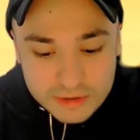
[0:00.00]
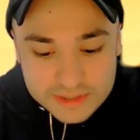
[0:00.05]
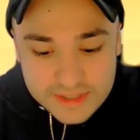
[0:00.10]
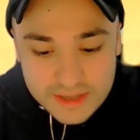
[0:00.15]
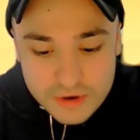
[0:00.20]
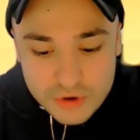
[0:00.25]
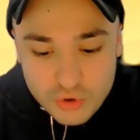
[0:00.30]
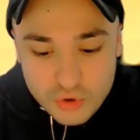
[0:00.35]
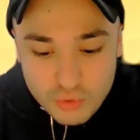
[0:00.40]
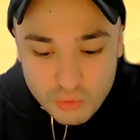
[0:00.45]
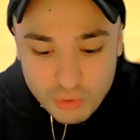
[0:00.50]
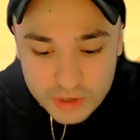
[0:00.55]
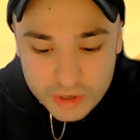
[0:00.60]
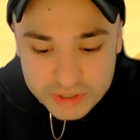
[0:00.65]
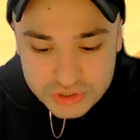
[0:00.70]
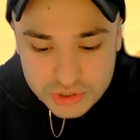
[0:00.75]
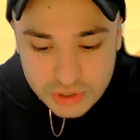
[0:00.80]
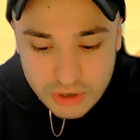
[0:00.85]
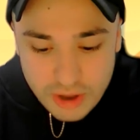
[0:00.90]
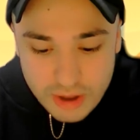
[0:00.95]
did a great
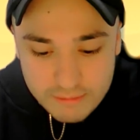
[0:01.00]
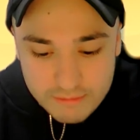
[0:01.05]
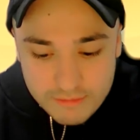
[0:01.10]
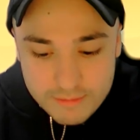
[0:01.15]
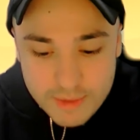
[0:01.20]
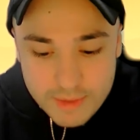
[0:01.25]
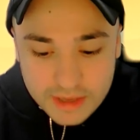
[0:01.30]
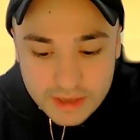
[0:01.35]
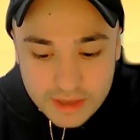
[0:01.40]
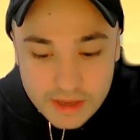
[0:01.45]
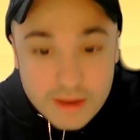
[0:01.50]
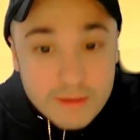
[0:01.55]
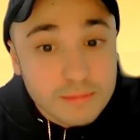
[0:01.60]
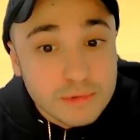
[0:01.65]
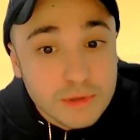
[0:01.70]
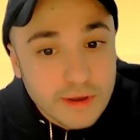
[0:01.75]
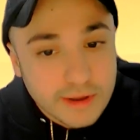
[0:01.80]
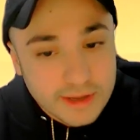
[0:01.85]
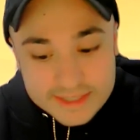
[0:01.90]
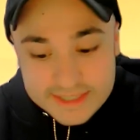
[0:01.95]
job of making him
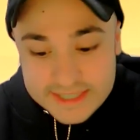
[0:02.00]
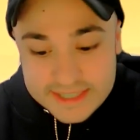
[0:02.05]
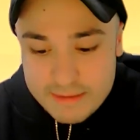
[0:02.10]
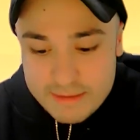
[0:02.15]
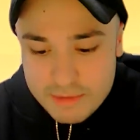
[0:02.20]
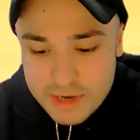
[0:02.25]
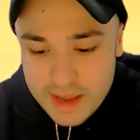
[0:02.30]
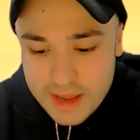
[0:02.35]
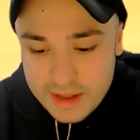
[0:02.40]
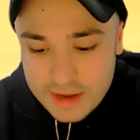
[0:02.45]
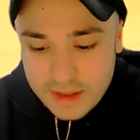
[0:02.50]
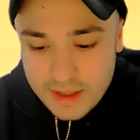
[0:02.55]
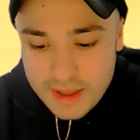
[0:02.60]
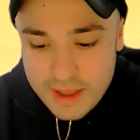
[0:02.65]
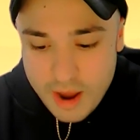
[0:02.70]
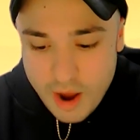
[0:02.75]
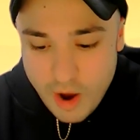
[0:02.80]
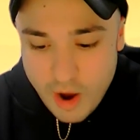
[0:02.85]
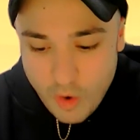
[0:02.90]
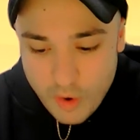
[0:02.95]
look intimidating.
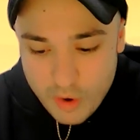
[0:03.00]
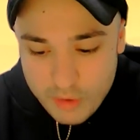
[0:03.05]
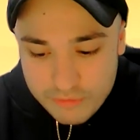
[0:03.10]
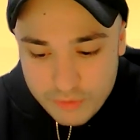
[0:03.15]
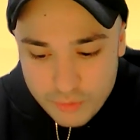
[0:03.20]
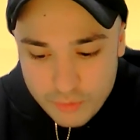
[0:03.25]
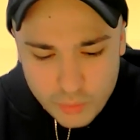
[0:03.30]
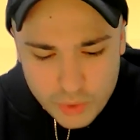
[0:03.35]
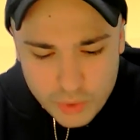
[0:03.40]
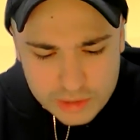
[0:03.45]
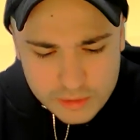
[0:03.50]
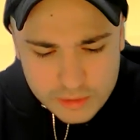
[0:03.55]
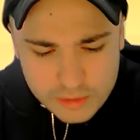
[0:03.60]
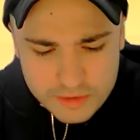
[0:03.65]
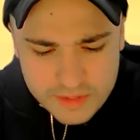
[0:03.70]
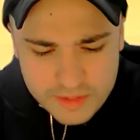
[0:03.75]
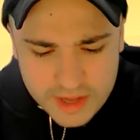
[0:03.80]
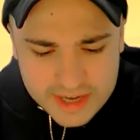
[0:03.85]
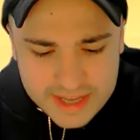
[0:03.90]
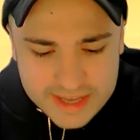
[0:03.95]
However, we learned
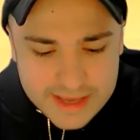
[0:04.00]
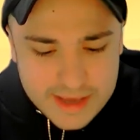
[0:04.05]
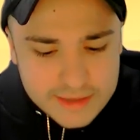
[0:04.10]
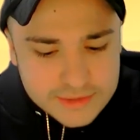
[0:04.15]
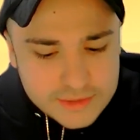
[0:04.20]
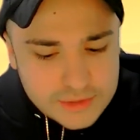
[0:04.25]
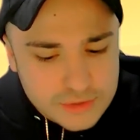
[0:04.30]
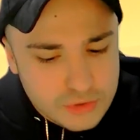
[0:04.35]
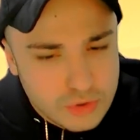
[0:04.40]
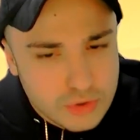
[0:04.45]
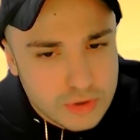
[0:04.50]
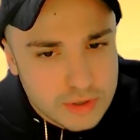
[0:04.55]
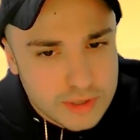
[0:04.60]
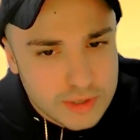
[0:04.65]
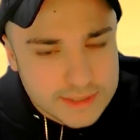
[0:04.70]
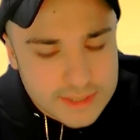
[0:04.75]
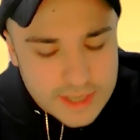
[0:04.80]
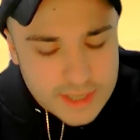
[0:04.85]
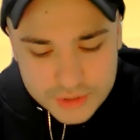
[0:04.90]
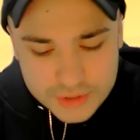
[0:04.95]
that he has good
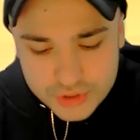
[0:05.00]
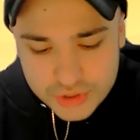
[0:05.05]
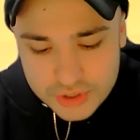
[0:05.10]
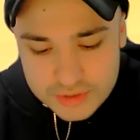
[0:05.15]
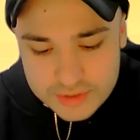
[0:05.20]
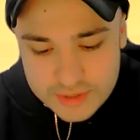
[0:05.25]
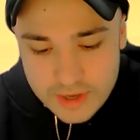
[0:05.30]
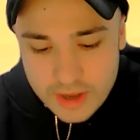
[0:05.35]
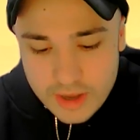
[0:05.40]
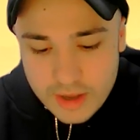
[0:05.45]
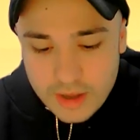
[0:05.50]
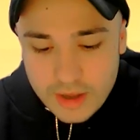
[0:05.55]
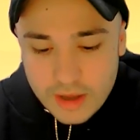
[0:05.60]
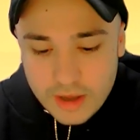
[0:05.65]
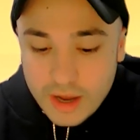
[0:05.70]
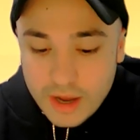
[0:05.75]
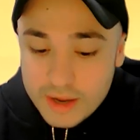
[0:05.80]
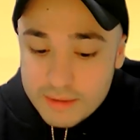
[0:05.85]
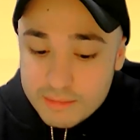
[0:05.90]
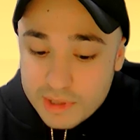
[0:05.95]
intentions.
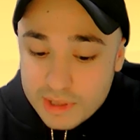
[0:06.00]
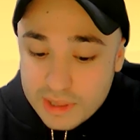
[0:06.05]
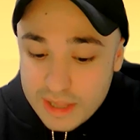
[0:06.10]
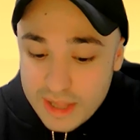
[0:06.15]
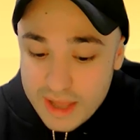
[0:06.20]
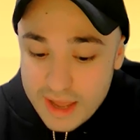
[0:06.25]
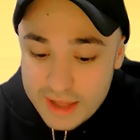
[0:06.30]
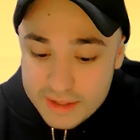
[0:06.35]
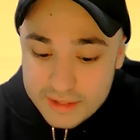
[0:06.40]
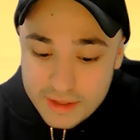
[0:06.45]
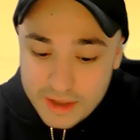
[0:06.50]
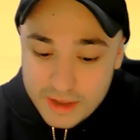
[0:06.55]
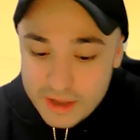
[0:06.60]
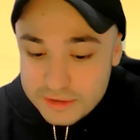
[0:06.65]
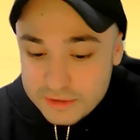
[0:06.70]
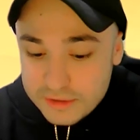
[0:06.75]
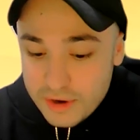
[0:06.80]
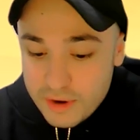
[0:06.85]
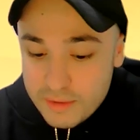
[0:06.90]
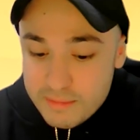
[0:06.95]
I'm glad they
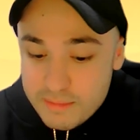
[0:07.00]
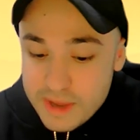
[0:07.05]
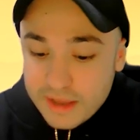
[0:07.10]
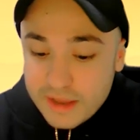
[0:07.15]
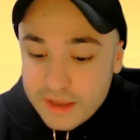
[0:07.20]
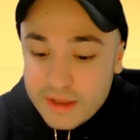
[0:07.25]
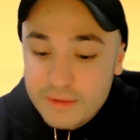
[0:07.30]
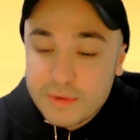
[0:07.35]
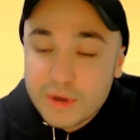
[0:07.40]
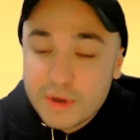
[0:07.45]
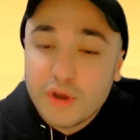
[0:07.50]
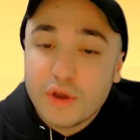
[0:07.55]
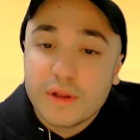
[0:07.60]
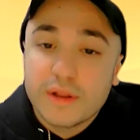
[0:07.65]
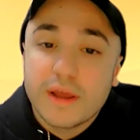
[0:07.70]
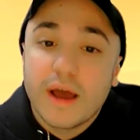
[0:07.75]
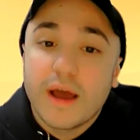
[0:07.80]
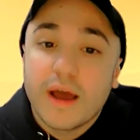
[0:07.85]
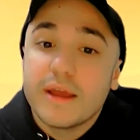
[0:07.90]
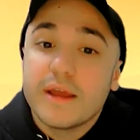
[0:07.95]
ended up making him a good
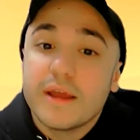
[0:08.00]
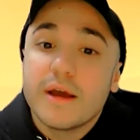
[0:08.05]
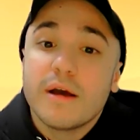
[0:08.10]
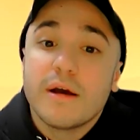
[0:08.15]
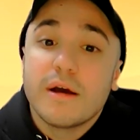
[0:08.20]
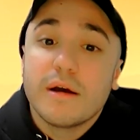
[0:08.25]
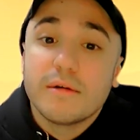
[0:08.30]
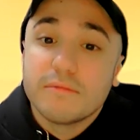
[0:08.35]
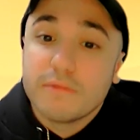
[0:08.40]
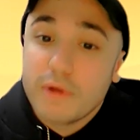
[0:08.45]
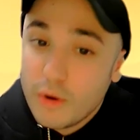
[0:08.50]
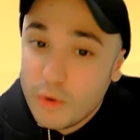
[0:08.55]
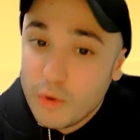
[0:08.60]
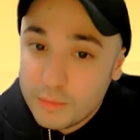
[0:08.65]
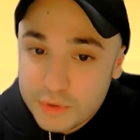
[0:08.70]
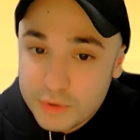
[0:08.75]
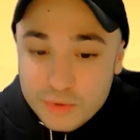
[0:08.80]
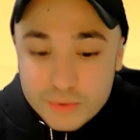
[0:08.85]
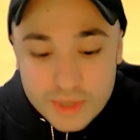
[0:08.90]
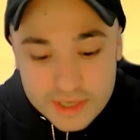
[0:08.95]
guy. Hope
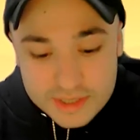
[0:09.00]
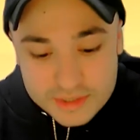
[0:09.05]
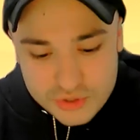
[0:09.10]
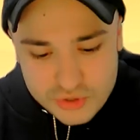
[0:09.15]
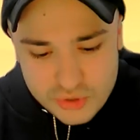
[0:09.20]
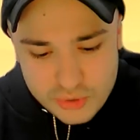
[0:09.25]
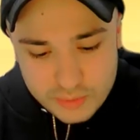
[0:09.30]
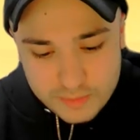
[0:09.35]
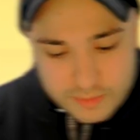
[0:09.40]
you did too.